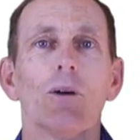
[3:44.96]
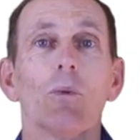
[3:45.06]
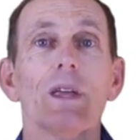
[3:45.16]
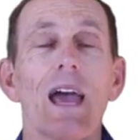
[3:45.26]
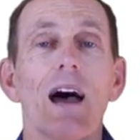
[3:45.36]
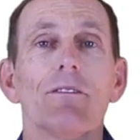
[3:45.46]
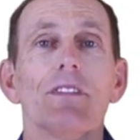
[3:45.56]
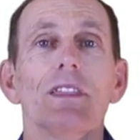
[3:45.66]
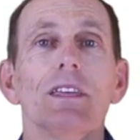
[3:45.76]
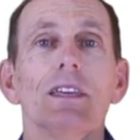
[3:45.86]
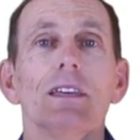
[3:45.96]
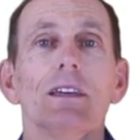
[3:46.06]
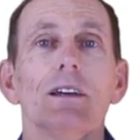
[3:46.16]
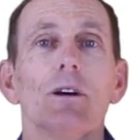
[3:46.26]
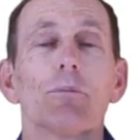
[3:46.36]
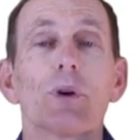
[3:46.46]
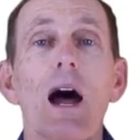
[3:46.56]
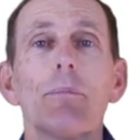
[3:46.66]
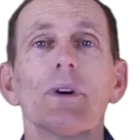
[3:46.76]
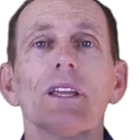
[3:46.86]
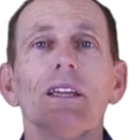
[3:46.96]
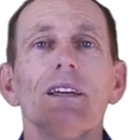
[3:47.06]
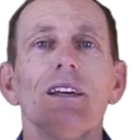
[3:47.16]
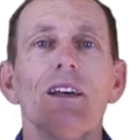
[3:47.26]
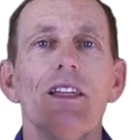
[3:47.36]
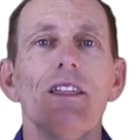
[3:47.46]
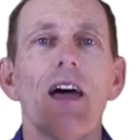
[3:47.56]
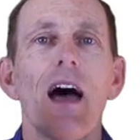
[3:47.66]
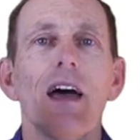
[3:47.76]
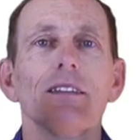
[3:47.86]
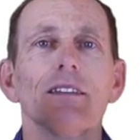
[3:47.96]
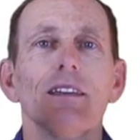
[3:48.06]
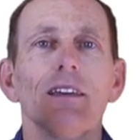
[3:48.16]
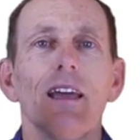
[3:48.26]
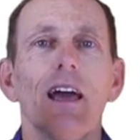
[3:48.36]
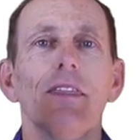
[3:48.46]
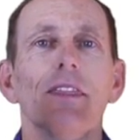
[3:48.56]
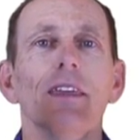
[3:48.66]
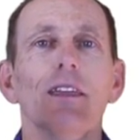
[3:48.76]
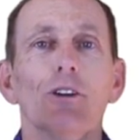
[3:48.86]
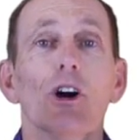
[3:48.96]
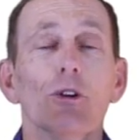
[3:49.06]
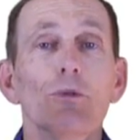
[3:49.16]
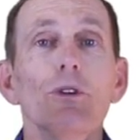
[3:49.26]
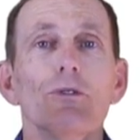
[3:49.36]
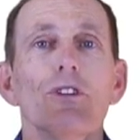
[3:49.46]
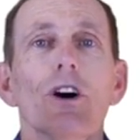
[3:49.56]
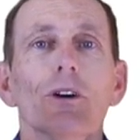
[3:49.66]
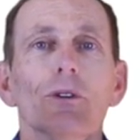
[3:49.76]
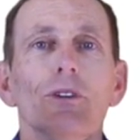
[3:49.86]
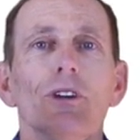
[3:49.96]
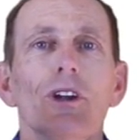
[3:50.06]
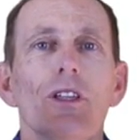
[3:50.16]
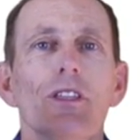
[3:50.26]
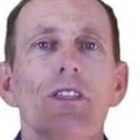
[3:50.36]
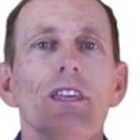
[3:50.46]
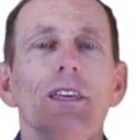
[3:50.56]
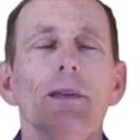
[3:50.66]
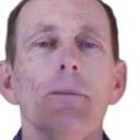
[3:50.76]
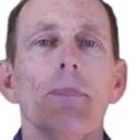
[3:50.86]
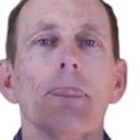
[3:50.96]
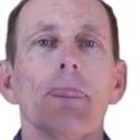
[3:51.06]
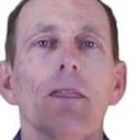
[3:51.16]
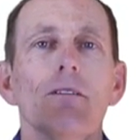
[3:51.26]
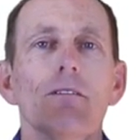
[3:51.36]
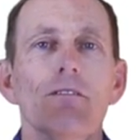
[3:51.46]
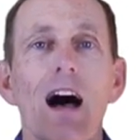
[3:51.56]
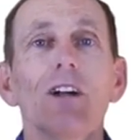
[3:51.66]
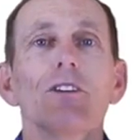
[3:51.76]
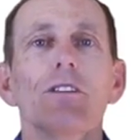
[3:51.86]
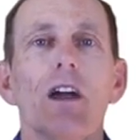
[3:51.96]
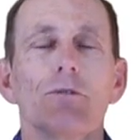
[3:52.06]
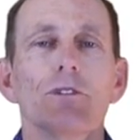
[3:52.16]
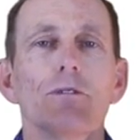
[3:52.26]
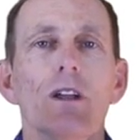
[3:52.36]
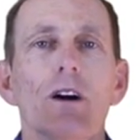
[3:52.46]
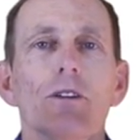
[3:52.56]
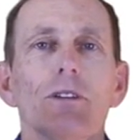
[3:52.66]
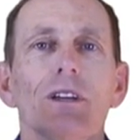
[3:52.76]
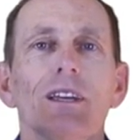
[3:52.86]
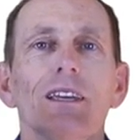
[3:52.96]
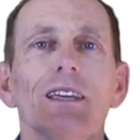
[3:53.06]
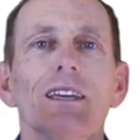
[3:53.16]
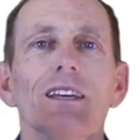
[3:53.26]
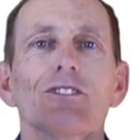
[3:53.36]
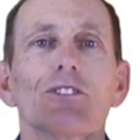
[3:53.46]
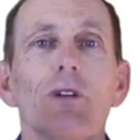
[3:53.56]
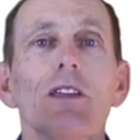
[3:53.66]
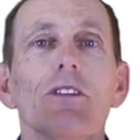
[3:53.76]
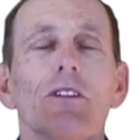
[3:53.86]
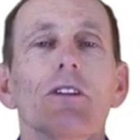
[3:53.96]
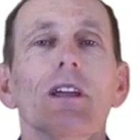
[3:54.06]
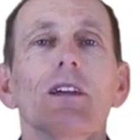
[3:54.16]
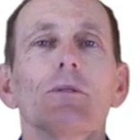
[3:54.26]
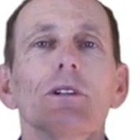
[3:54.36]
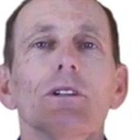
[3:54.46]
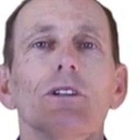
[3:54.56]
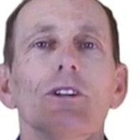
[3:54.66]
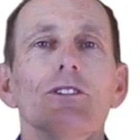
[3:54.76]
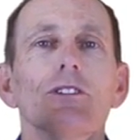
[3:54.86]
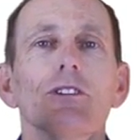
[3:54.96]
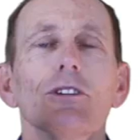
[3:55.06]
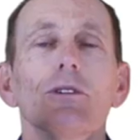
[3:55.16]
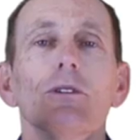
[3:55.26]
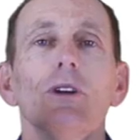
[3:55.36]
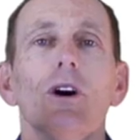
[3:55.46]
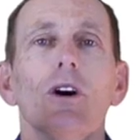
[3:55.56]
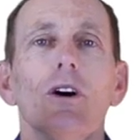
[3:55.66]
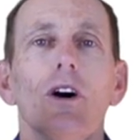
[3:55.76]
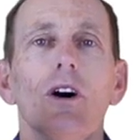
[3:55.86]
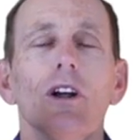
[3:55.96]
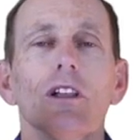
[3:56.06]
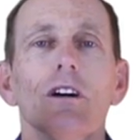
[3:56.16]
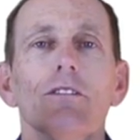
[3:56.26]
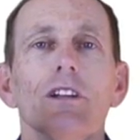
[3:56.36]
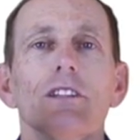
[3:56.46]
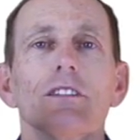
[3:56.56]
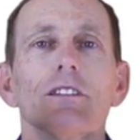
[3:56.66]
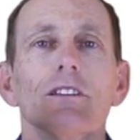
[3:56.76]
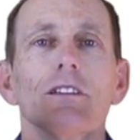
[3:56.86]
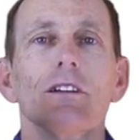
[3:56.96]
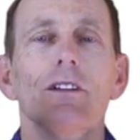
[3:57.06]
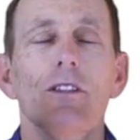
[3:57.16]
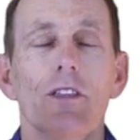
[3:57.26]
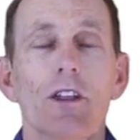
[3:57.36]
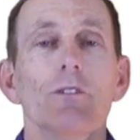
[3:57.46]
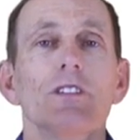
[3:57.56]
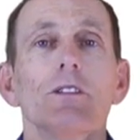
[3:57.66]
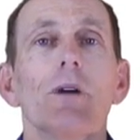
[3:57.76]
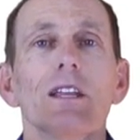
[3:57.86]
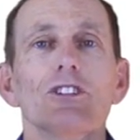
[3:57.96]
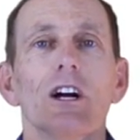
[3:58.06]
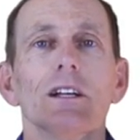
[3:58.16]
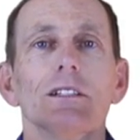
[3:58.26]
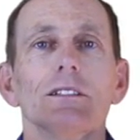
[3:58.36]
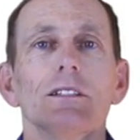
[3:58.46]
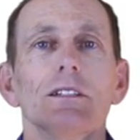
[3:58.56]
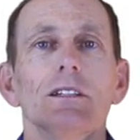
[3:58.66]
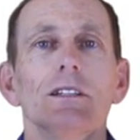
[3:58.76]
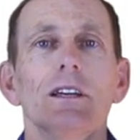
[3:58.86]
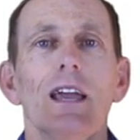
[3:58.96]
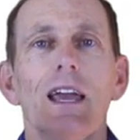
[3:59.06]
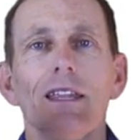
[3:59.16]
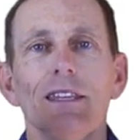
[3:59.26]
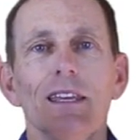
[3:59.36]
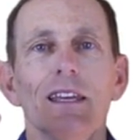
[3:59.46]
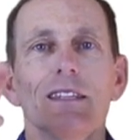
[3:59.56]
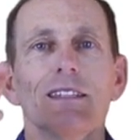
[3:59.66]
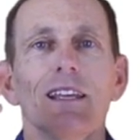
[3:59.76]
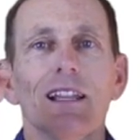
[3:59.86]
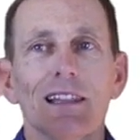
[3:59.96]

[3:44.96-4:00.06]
we have the property that at the root node, the value of that root node is greater than or equal to all of the nodes in the left child. And it's